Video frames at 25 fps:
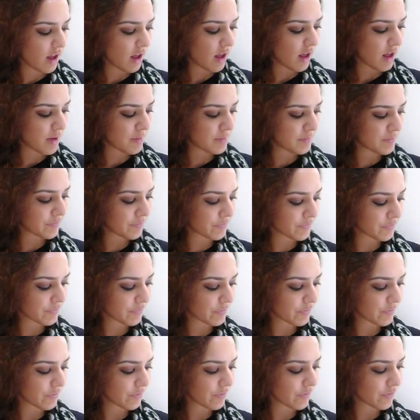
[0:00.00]

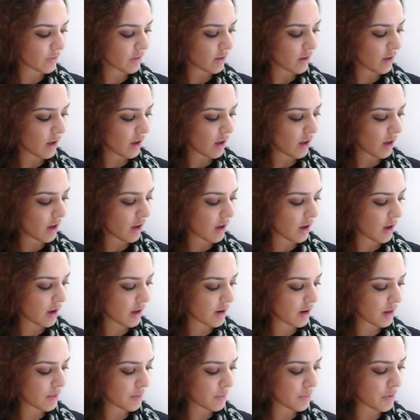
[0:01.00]

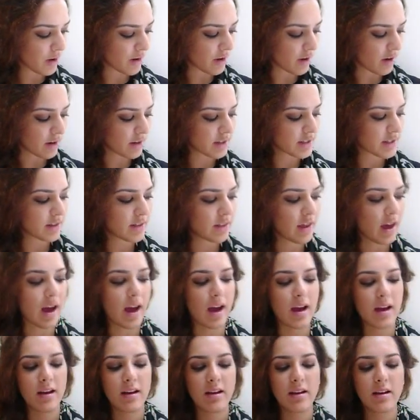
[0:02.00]
Another product
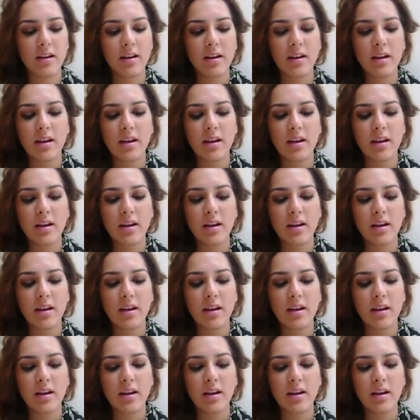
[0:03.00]
that,